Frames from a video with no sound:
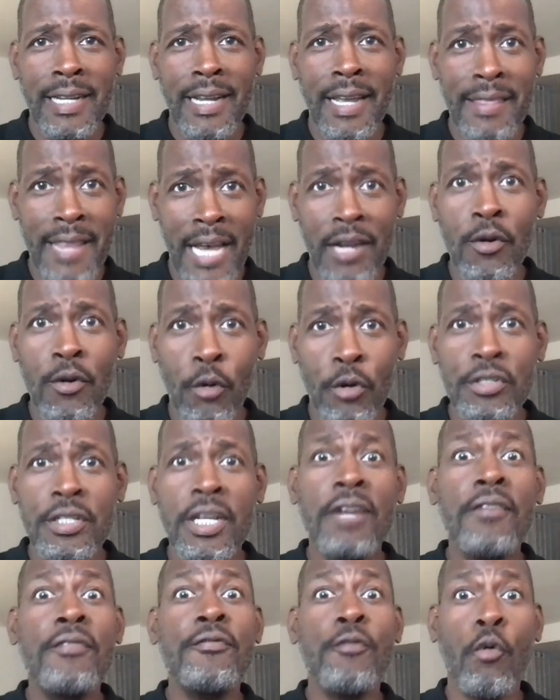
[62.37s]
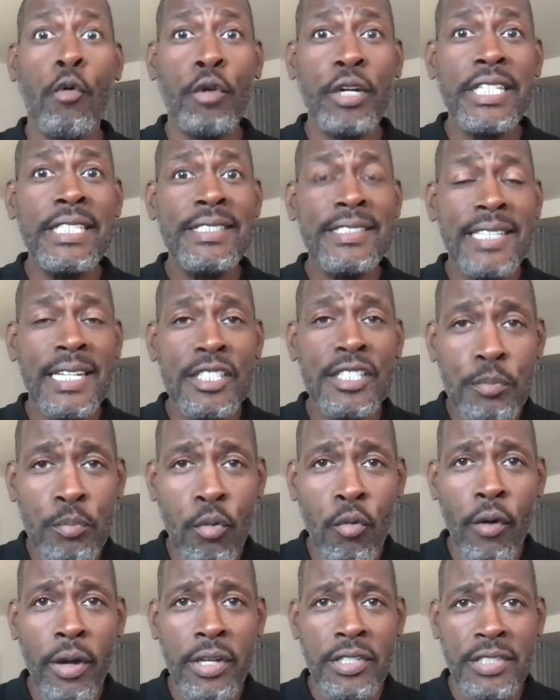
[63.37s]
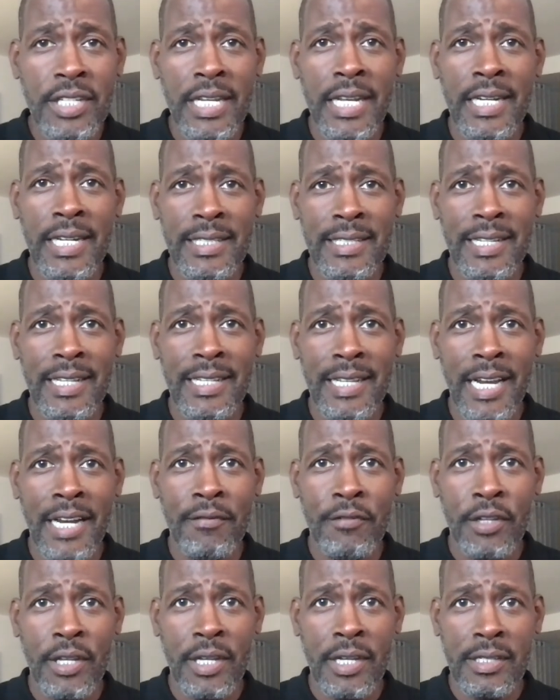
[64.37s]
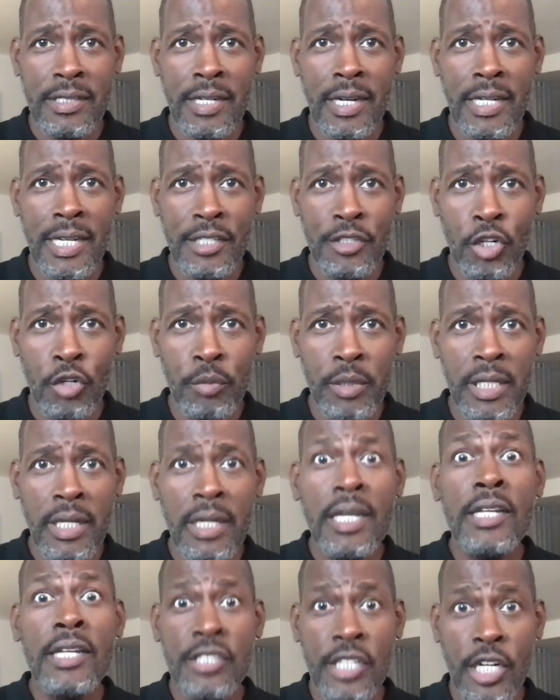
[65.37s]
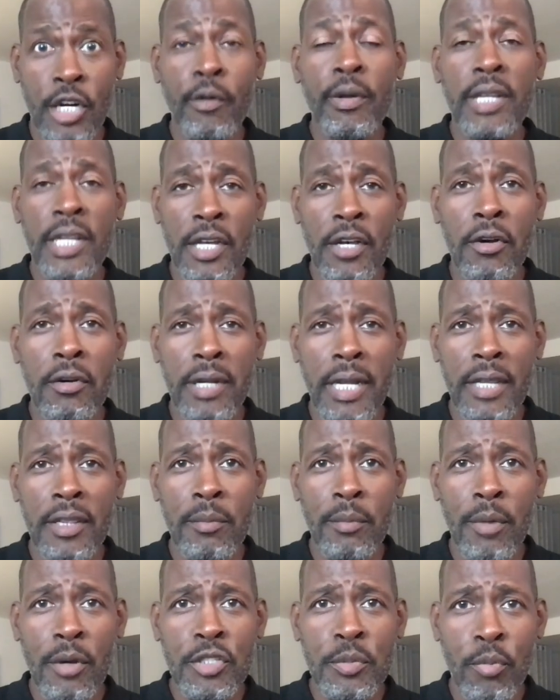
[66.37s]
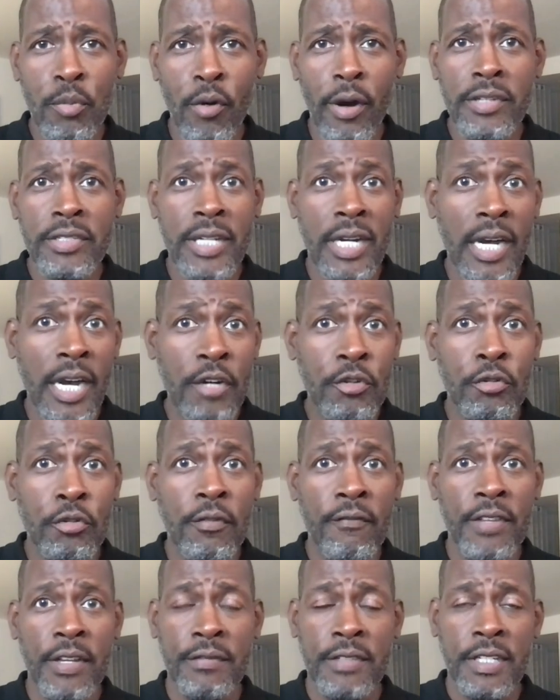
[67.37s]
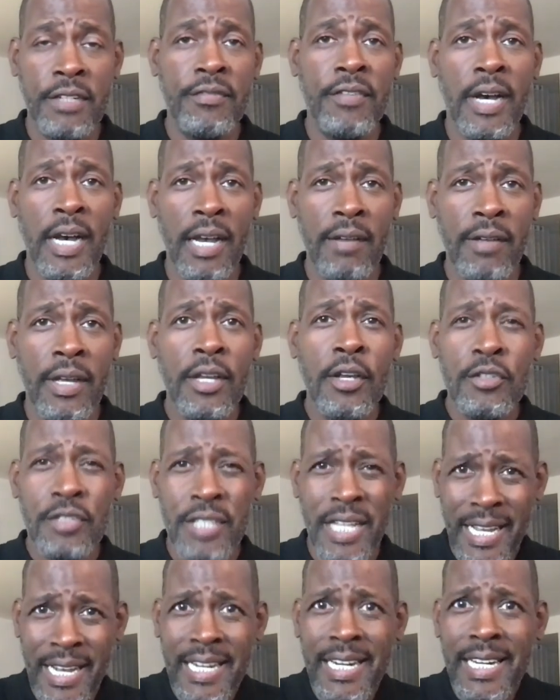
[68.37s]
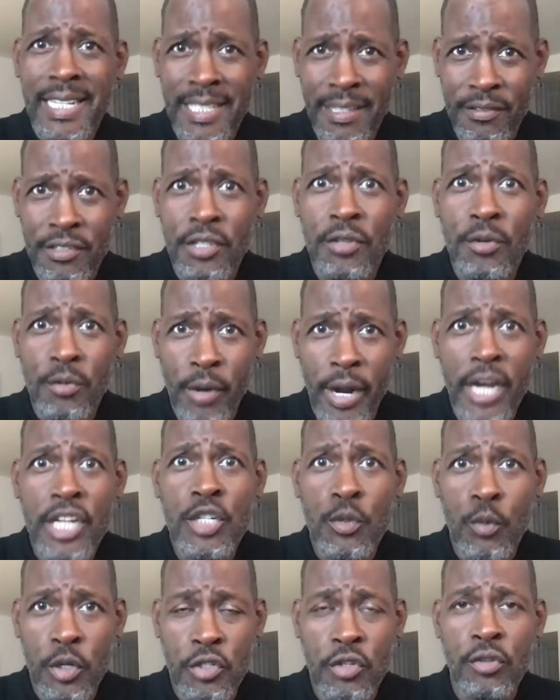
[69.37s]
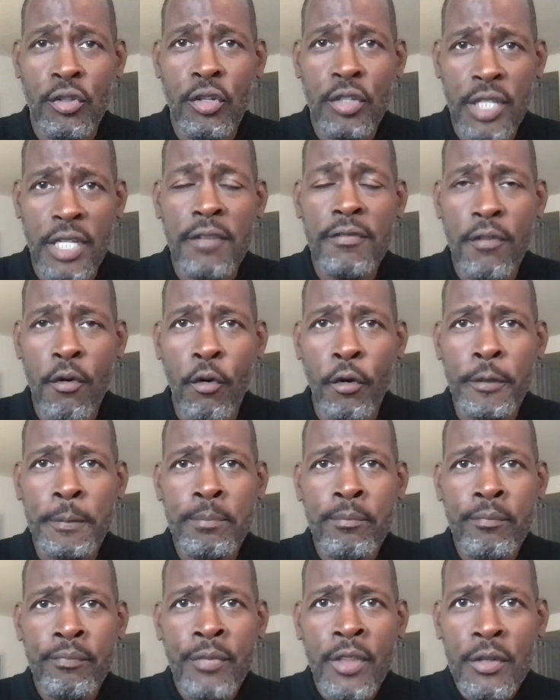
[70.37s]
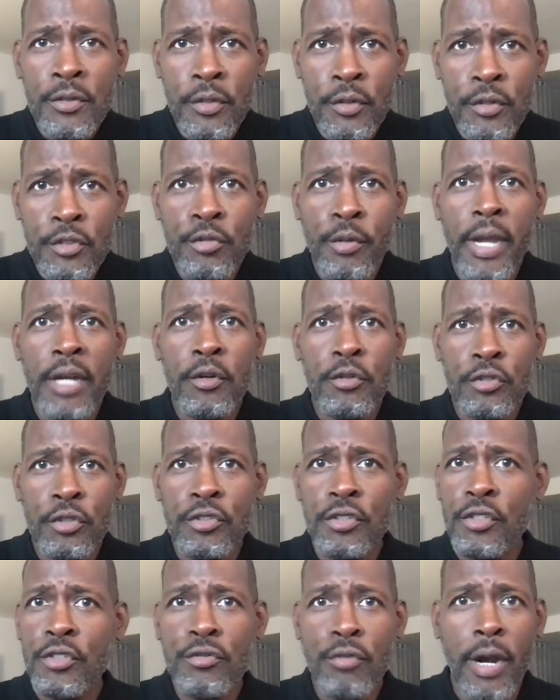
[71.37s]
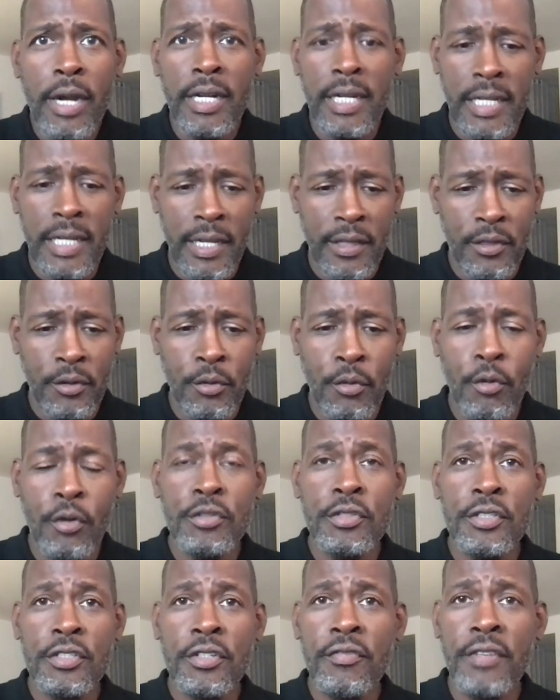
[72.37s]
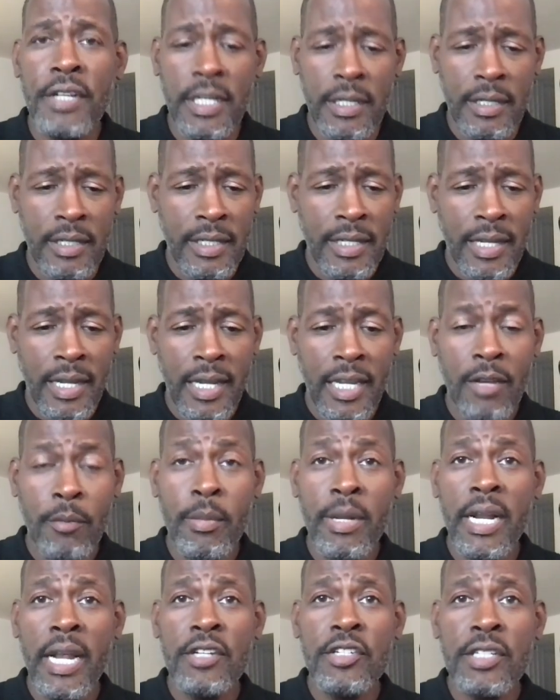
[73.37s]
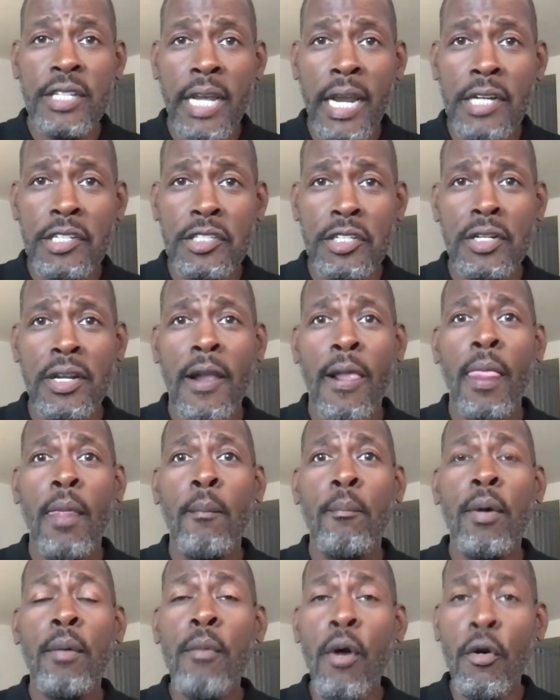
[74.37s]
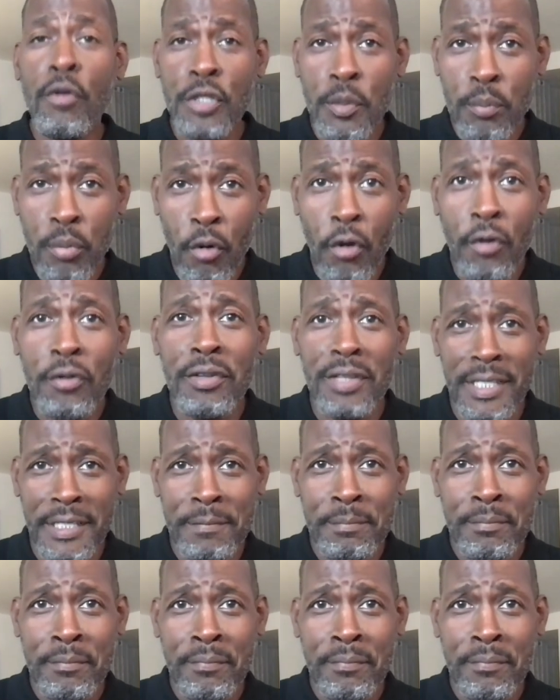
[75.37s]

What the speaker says: and that horse had 46 points to get into the gate for the Kentucky Derby. Sierra Leone had the most points at 155. So that kind of gives you the range of what you're looking for. So the trainers are just trying to get their horses fit, give them an education, but most importantly,